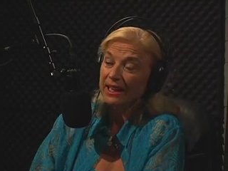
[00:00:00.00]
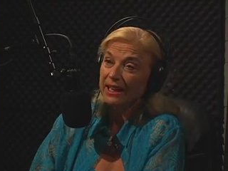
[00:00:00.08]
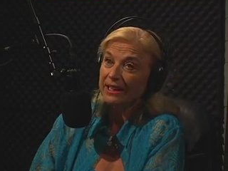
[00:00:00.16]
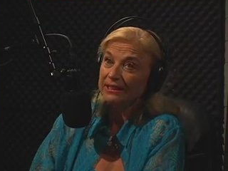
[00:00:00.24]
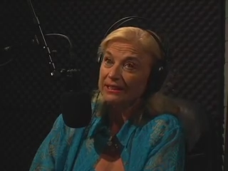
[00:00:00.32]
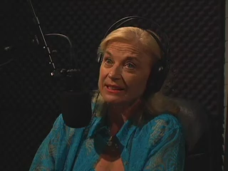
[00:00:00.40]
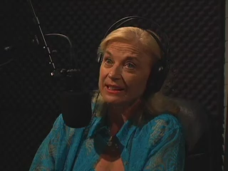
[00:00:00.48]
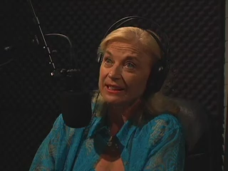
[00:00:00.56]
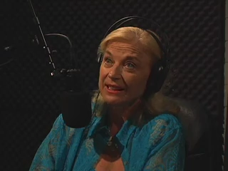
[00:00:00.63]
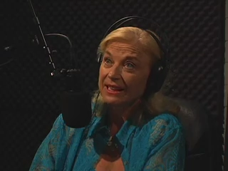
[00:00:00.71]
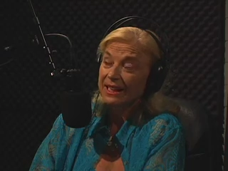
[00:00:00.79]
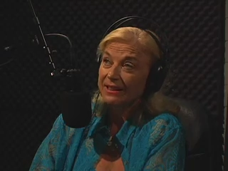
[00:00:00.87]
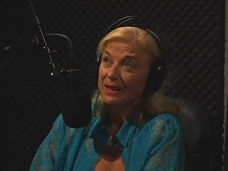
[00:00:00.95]
And
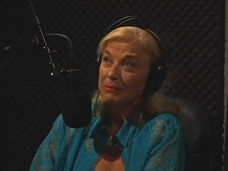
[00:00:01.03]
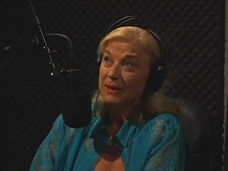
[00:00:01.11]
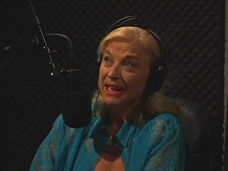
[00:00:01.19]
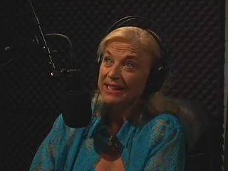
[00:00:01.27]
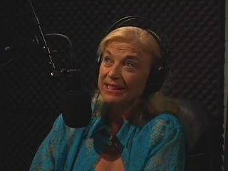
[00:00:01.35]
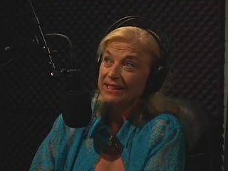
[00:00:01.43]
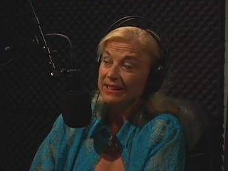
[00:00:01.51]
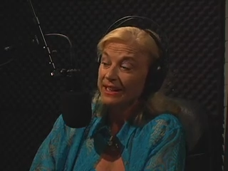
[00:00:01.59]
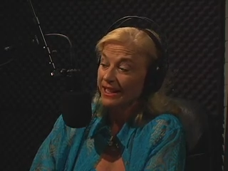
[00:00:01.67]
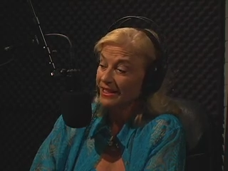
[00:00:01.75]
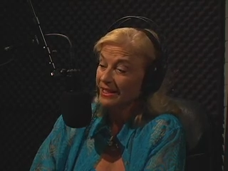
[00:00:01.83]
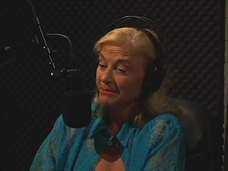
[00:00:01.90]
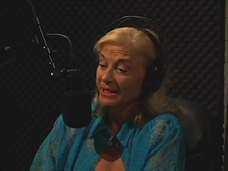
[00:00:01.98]
the amazing
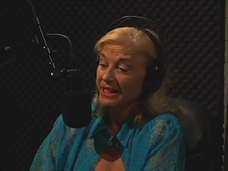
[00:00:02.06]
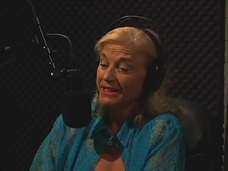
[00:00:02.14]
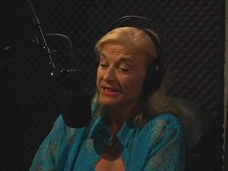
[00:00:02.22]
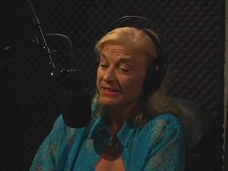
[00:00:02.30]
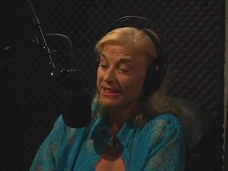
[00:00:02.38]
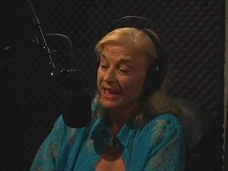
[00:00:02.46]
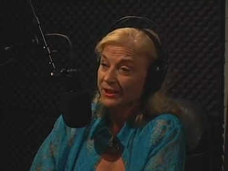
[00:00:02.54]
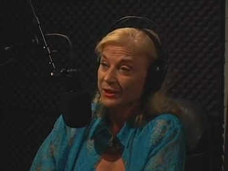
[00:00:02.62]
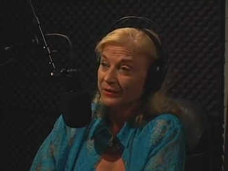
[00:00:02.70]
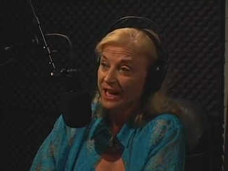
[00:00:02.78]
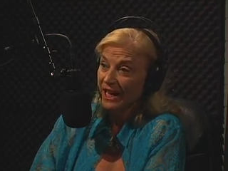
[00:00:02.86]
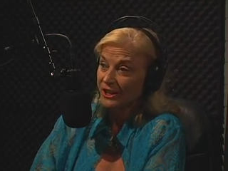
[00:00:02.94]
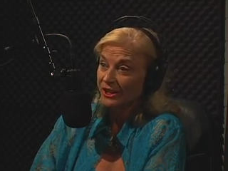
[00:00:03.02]
thing to me is that
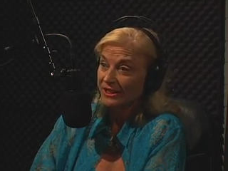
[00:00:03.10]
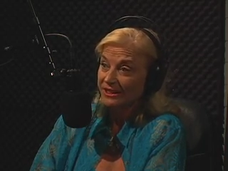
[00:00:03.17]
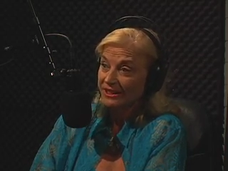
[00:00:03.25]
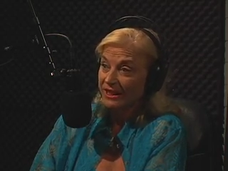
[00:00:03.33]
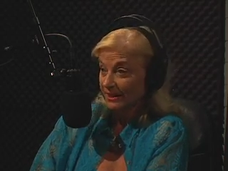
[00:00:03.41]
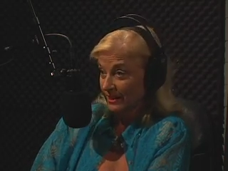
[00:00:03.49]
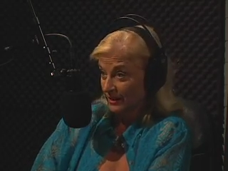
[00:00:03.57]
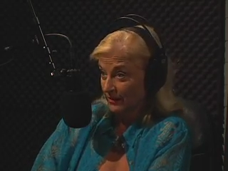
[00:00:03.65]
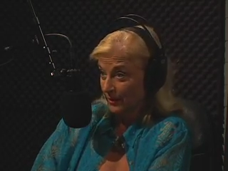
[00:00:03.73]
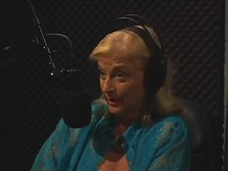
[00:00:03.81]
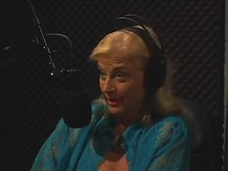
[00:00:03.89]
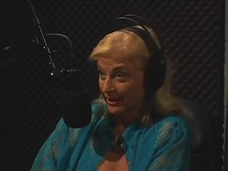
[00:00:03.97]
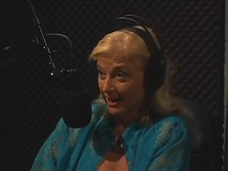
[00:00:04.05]
you've actually done this 4